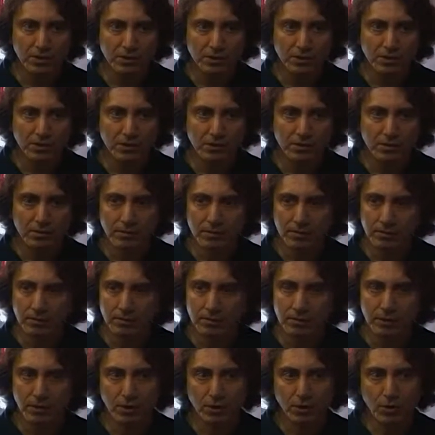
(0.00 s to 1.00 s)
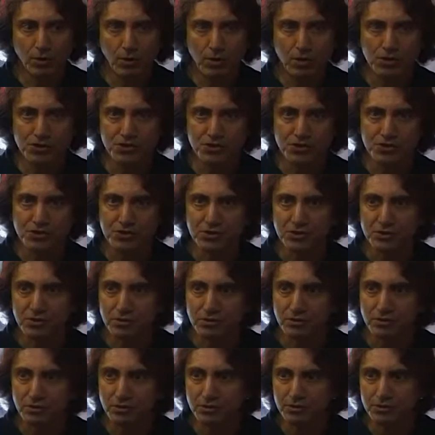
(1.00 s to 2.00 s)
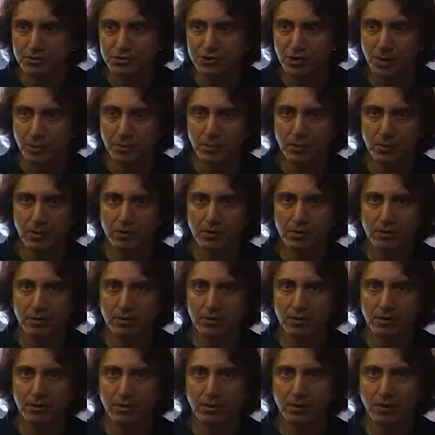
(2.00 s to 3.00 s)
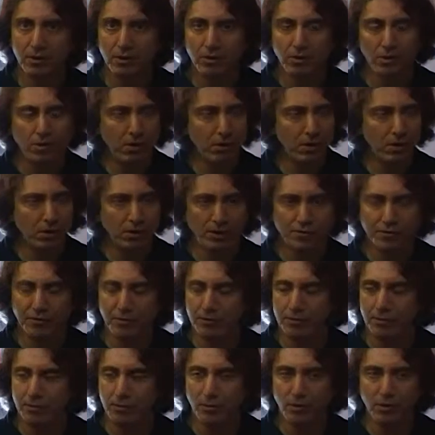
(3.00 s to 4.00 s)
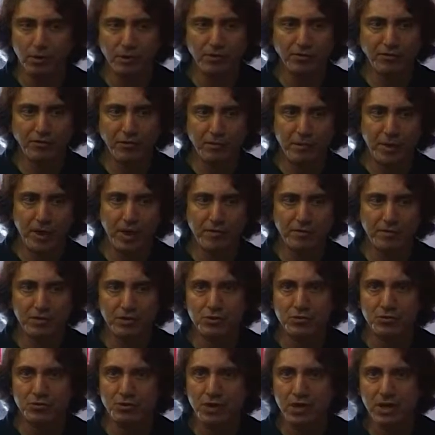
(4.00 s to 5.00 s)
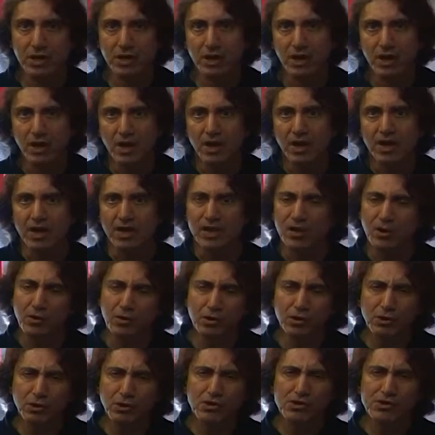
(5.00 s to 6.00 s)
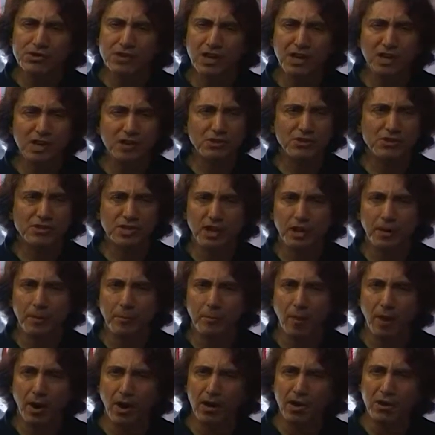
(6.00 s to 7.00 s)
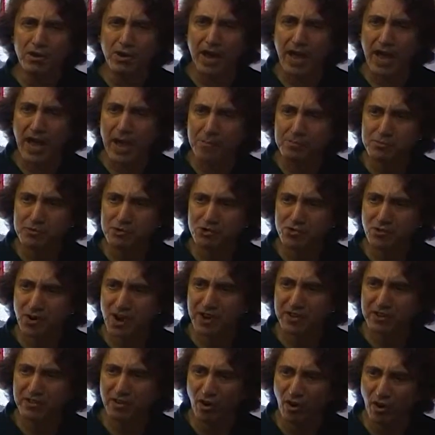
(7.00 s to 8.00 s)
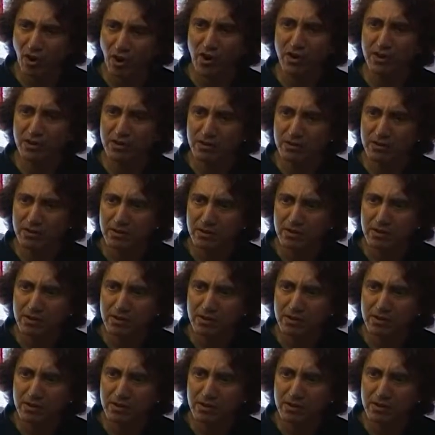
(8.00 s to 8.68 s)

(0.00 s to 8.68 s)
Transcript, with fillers: They're beautiful. They're gorgeous. Absolutely beautiful. All of them. All of them have a unique. You know what it looks like? It looks like a modern abstract art.